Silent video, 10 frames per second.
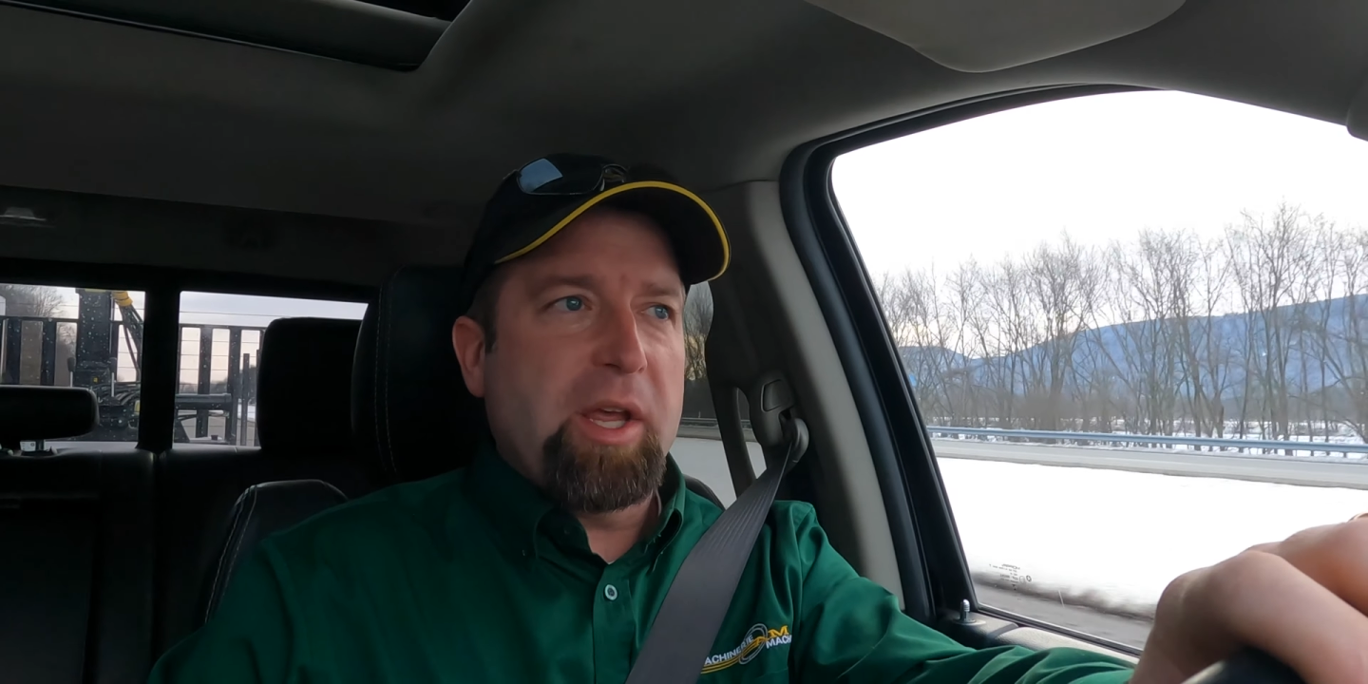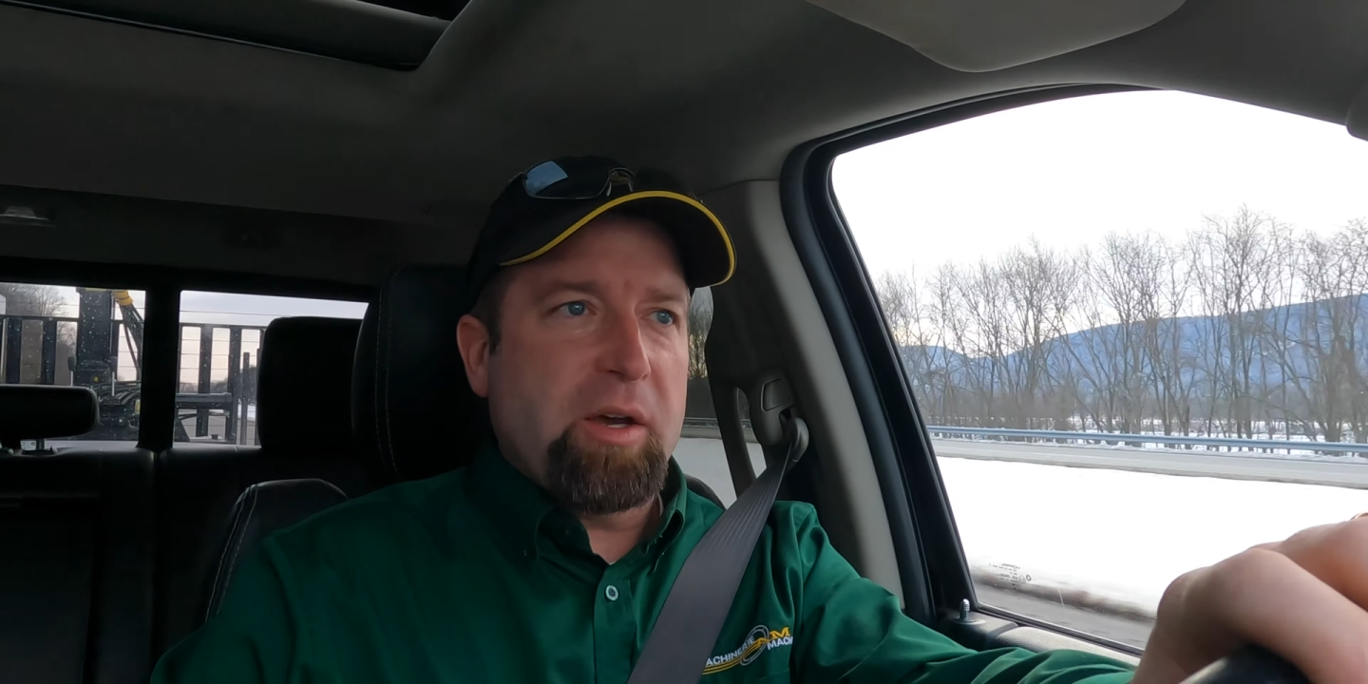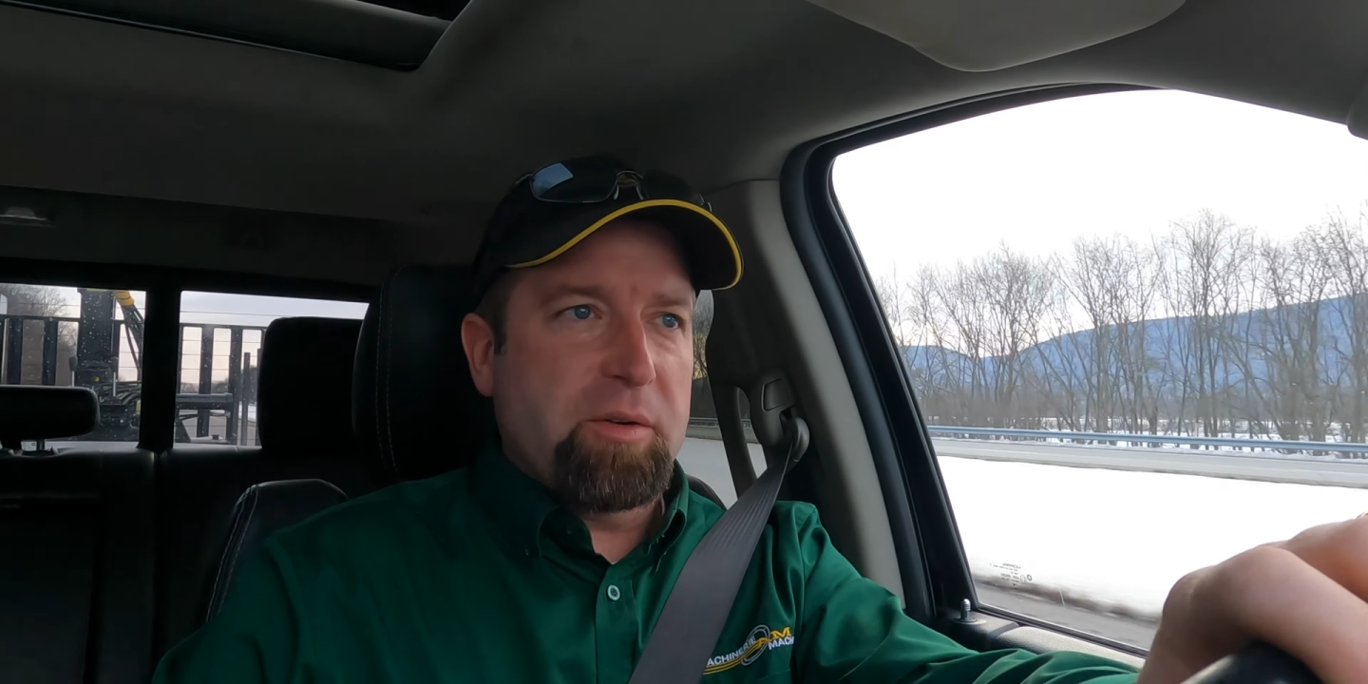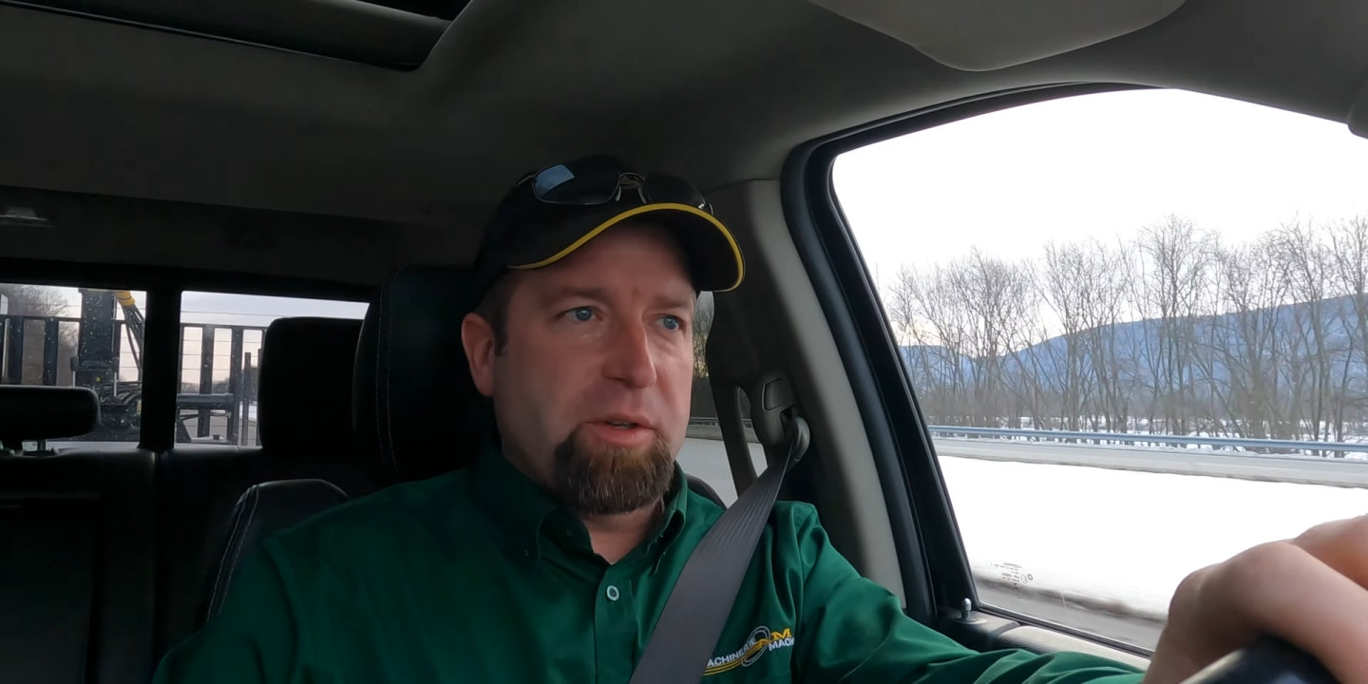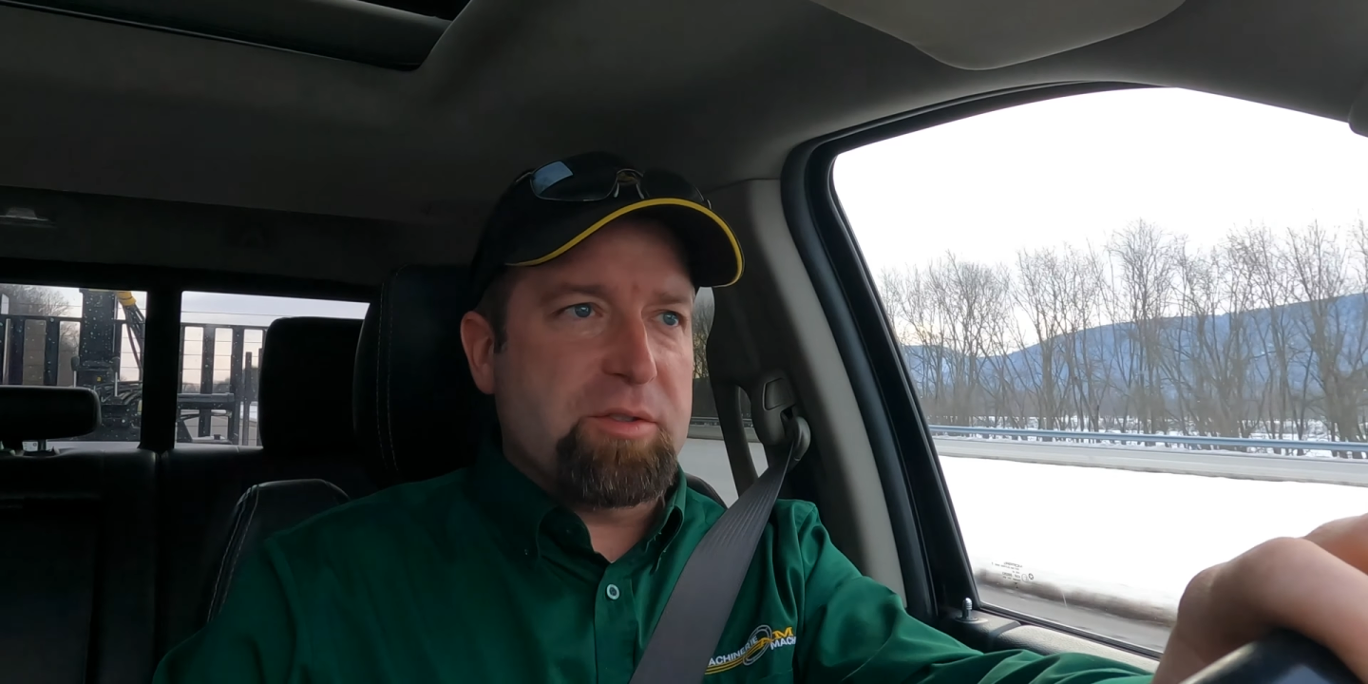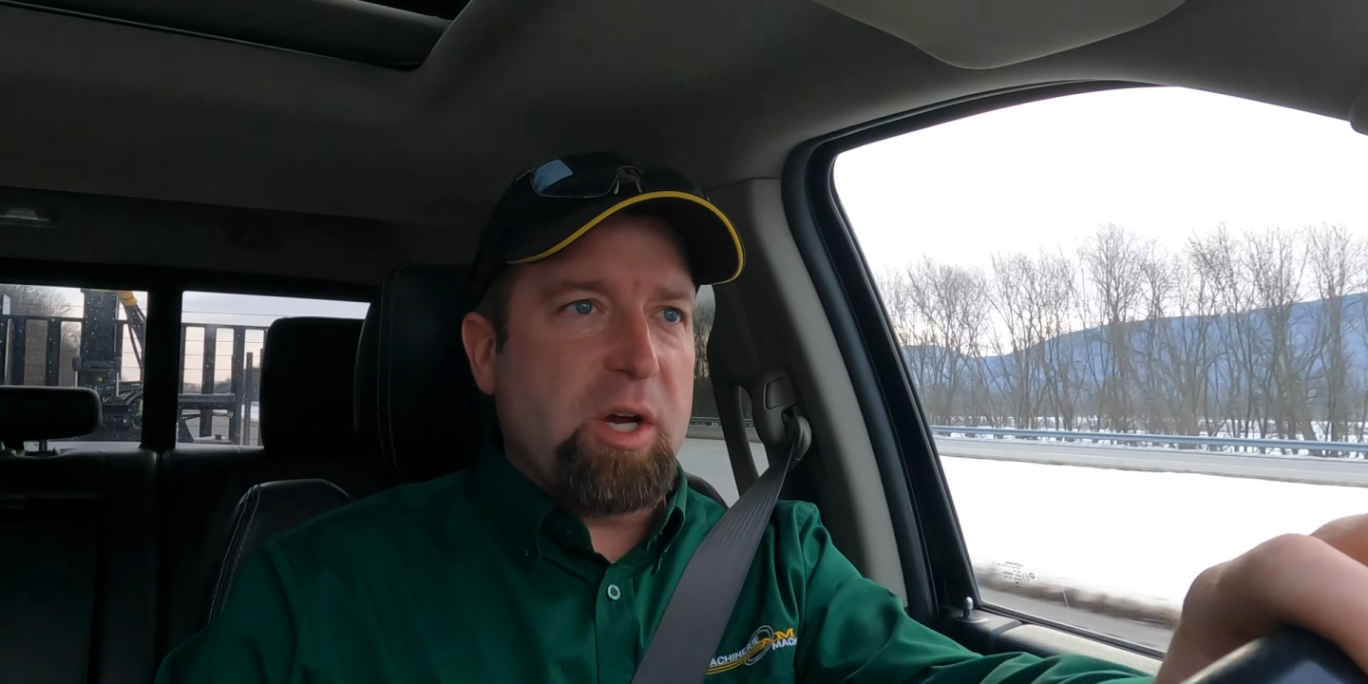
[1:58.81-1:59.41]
count is